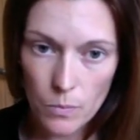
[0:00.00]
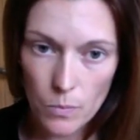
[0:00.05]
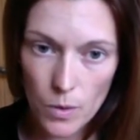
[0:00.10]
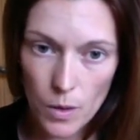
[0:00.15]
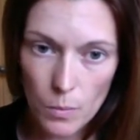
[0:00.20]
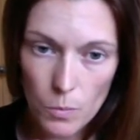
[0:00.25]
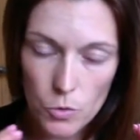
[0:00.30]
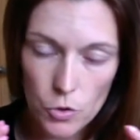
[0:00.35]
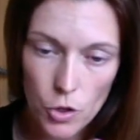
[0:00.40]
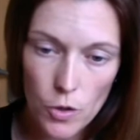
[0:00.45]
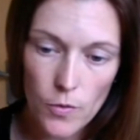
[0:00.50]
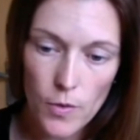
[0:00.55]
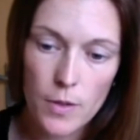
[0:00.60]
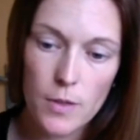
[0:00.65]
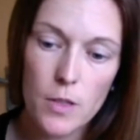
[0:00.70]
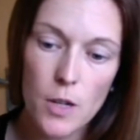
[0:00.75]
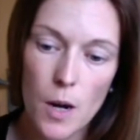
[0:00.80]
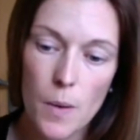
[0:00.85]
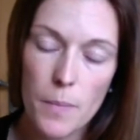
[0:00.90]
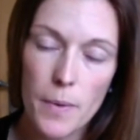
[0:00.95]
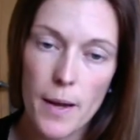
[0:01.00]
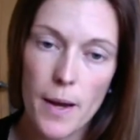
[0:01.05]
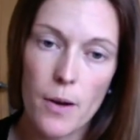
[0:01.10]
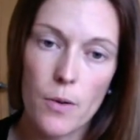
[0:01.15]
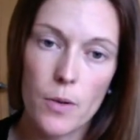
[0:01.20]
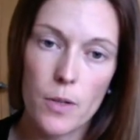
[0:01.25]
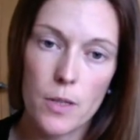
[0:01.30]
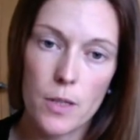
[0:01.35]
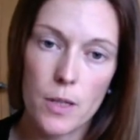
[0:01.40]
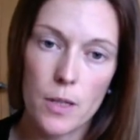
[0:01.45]
majority of our time
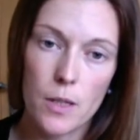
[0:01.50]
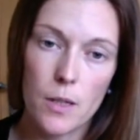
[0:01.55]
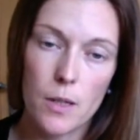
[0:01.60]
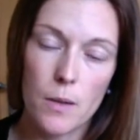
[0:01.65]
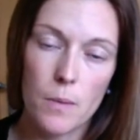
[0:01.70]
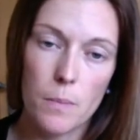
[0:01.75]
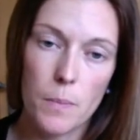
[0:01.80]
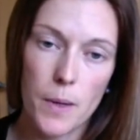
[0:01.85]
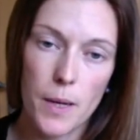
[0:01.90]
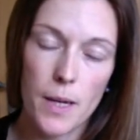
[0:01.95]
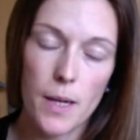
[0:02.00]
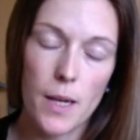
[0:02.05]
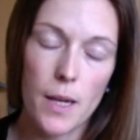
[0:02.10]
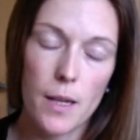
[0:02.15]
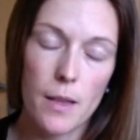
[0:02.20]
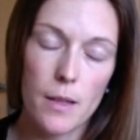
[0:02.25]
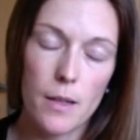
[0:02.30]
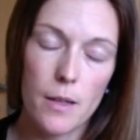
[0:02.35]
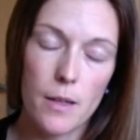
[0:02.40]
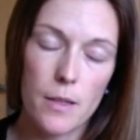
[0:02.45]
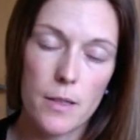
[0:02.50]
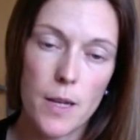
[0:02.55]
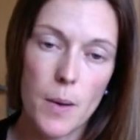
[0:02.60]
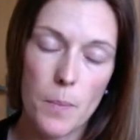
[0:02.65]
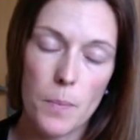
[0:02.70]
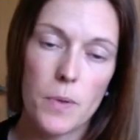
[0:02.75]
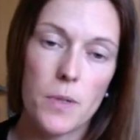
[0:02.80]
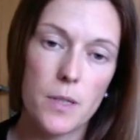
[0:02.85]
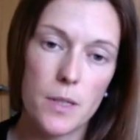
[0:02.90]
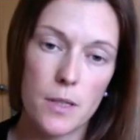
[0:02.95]
now is going to be in the
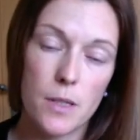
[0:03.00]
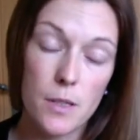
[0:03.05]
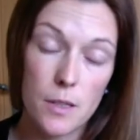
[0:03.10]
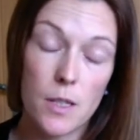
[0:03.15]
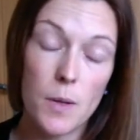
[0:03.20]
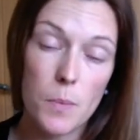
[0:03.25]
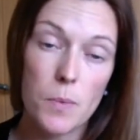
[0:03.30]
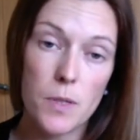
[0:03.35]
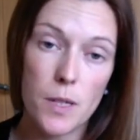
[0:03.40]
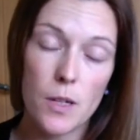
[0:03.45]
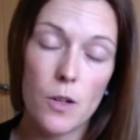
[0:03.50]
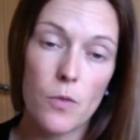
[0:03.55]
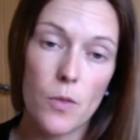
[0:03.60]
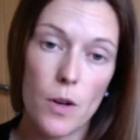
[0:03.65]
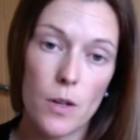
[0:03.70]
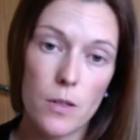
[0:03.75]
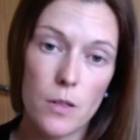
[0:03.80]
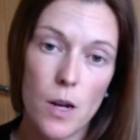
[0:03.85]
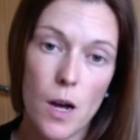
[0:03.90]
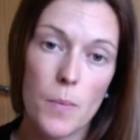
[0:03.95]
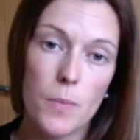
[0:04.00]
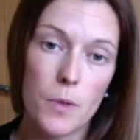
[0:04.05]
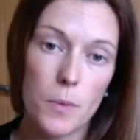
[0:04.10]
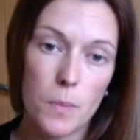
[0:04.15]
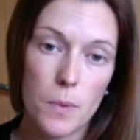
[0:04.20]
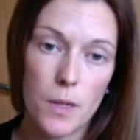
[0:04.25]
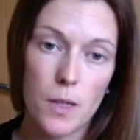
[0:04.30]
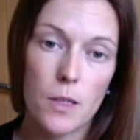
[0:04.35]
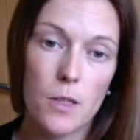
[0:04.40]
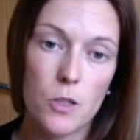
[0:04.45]
10% of our time is going to
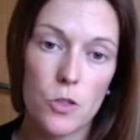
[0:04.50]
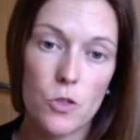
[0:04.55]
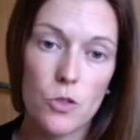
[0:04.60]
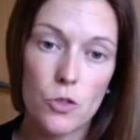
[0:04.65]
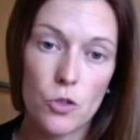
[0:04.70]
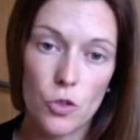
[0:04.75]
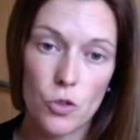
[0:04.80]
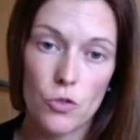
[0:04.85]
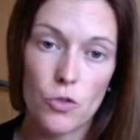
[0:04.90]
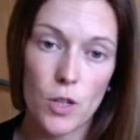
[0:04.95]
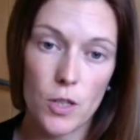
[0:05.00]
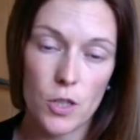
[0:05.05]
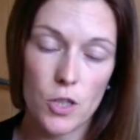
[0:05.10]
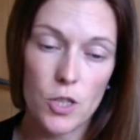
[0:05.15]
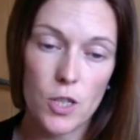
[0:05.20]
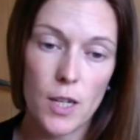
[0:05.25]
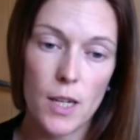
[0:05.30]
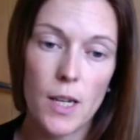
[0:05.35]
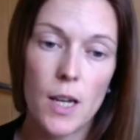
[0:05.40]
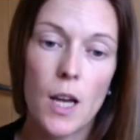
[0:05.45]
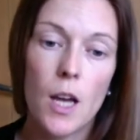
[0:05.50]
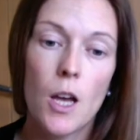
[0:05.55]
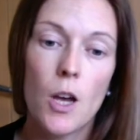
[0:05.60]
be in this new strategy.